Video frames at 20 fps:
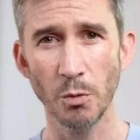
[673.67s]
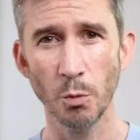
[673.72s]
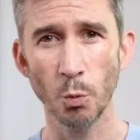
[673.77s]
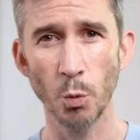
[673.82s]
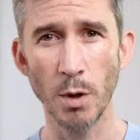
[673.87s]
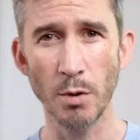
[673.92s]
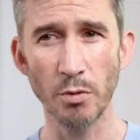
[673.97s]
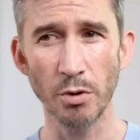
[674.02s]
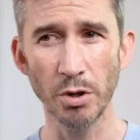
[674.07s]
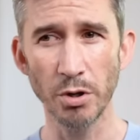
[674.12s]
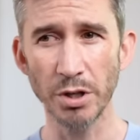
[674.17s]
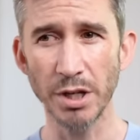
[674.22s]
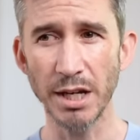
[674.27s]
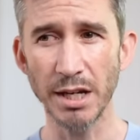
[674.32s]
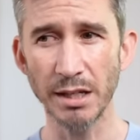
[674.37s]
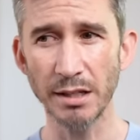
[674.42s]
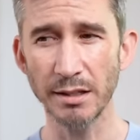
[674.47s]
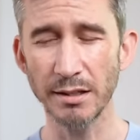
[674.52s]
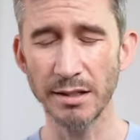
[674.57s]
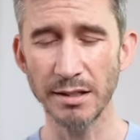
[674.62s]
We were
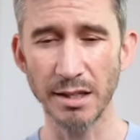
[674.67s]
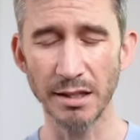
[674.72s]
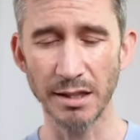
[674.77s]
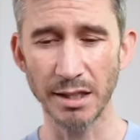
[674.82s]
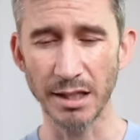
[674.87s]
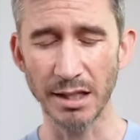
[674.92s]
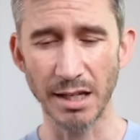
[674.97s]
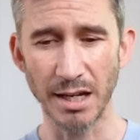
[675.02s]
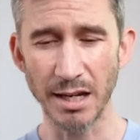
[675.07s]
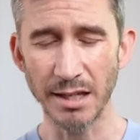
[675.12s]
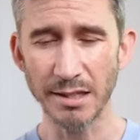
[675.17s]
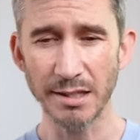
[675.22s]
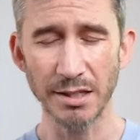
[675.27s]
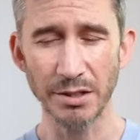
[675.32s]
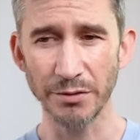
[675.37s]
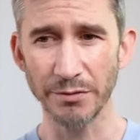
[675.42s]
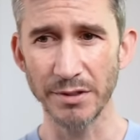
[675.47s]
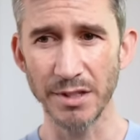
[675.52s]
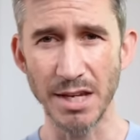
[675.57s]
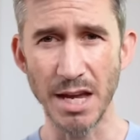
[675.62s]
looking at the guts
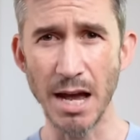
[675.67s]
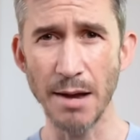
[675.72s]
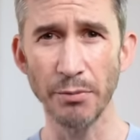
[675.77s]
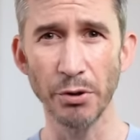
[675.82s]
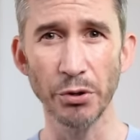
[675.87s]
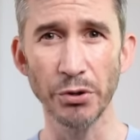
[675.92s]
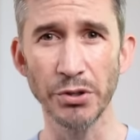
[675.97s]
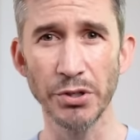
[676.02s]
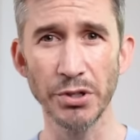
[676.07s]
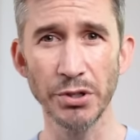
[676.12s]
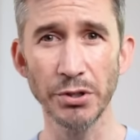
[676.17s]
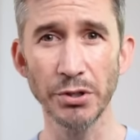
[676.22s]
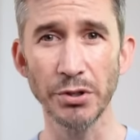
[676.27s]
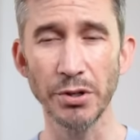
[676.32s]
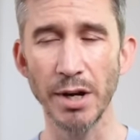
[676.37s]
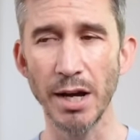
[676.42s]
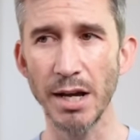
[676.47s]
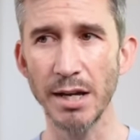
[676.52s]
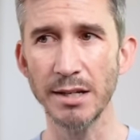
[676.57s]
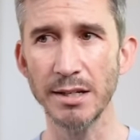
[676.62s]
of Diablo
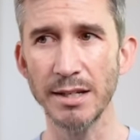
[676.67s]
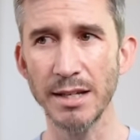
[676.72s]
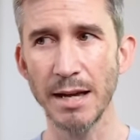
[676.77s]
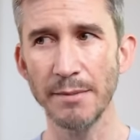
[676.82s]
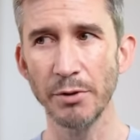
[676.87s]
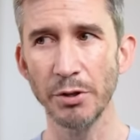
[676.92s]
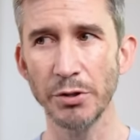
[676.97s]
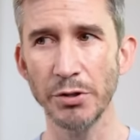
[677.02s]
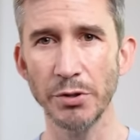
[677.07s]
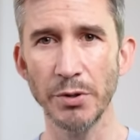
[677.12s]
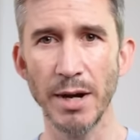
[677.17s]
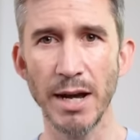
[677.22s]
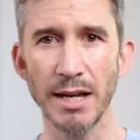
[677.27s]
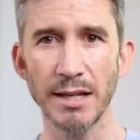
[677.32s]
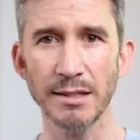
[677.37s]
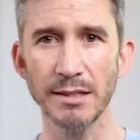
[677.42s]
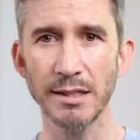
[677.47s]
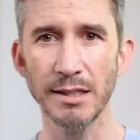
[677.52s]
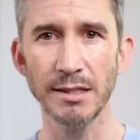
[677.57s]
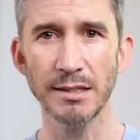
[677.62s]
two, and Diablo two
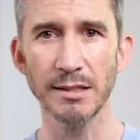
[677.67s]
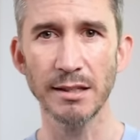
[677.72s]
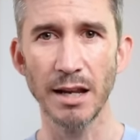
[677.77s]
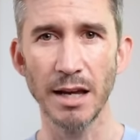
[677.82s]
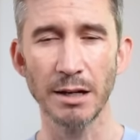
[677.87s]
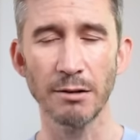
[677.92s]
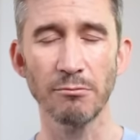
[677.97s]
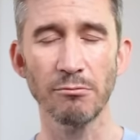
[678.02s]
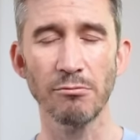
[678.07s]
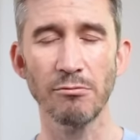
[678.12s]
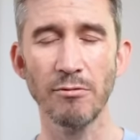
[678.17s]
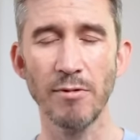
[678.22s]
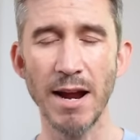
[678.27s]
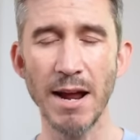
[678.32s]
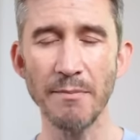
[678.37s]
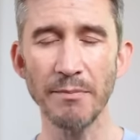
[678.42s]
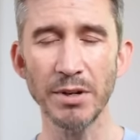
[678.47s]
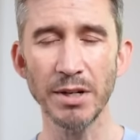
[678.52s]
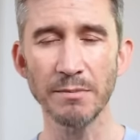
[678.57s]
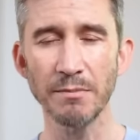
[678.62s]
has this, like,
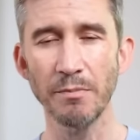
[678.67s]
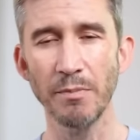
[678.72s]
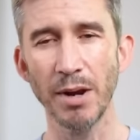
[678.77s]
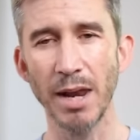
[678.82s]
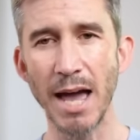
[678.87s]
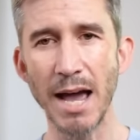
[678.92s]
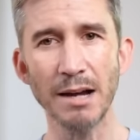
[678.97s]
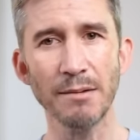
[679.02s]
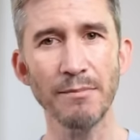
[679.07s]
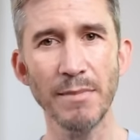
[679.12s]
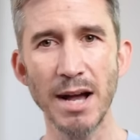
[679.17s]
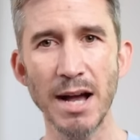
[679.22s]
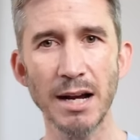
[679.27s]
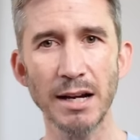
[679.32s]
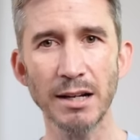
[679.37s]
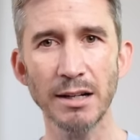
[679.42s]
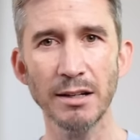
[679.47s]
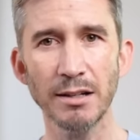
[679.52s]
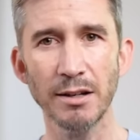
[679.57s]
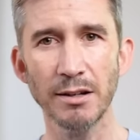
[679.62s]
rampant black
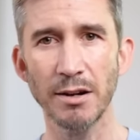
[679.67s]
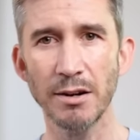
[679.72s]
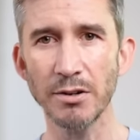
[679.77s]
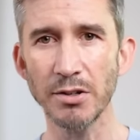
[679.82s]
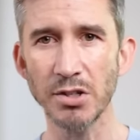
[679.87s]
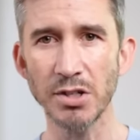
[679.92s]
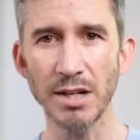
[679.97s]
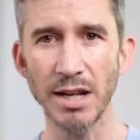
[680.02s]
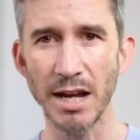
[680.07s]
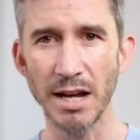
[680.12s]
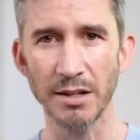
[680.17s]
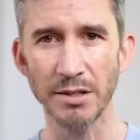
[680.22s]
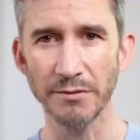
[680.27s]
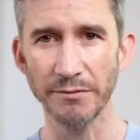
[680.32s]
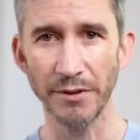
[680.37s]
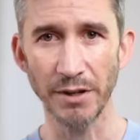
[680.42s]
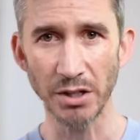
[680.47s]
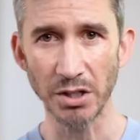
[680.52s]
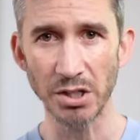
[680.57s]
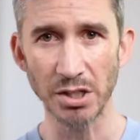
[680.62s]
market auction house
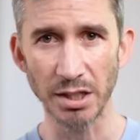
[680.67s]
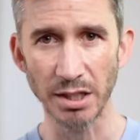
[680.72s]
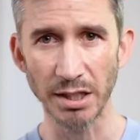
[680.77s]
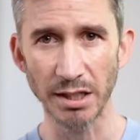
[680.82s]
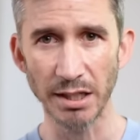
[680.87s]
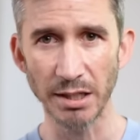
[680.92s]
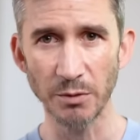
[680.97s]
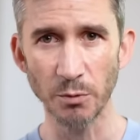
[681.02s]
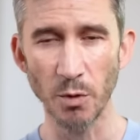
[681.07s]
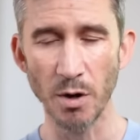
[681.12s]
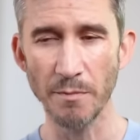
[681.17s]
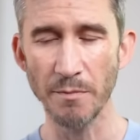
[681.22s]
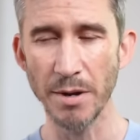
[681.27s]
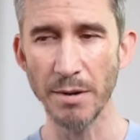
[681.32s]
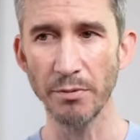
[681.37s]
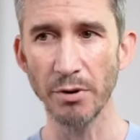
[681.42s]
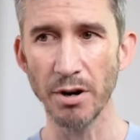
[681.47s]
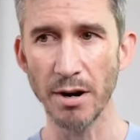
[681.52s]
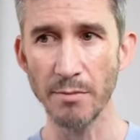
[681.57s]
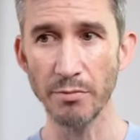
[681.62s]
functionally where
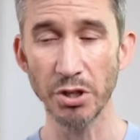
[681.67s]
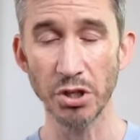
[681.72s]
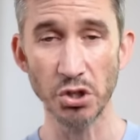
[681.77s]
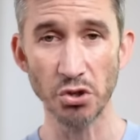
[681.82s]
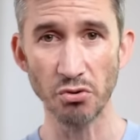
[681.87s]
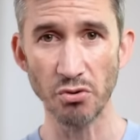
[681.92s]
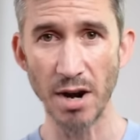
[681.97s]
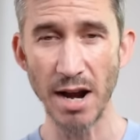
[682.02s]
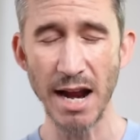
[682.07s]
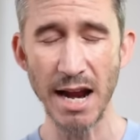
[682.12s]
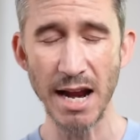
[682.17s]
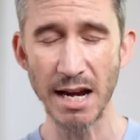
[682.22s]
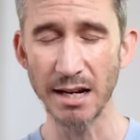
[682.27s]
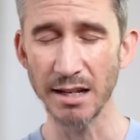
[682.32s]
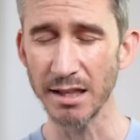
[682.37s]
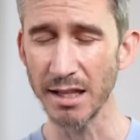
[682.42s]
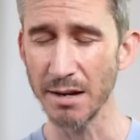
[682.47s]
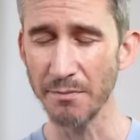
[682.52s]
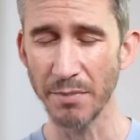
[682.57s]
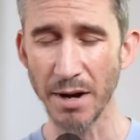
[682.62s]
people are able to trade
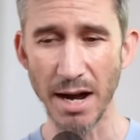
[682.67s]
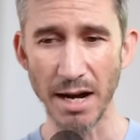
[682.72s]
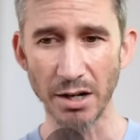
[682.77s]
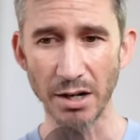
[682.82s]
and they buy.